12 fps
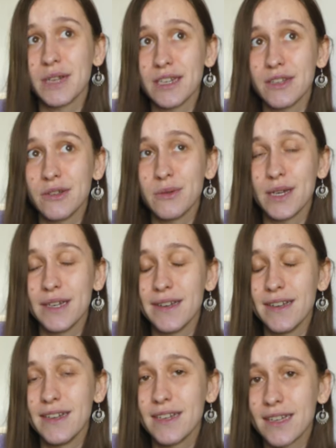we do
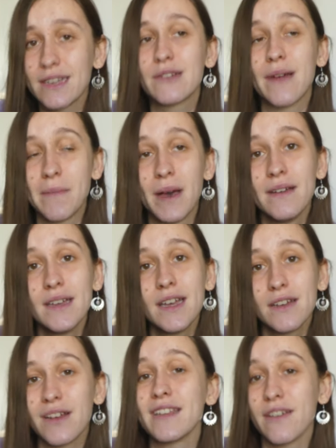grammar.
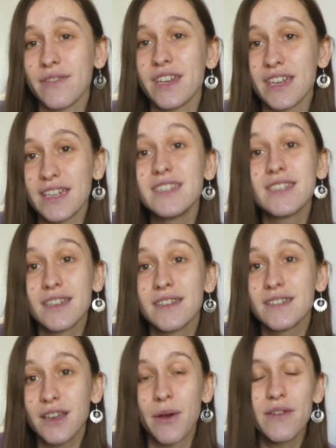I definitely need
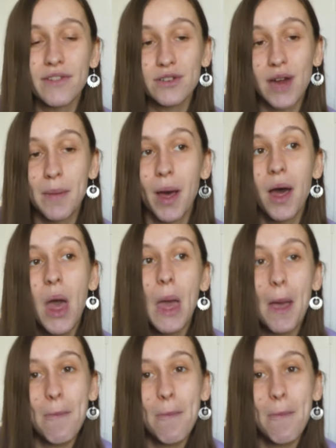to go over grammar,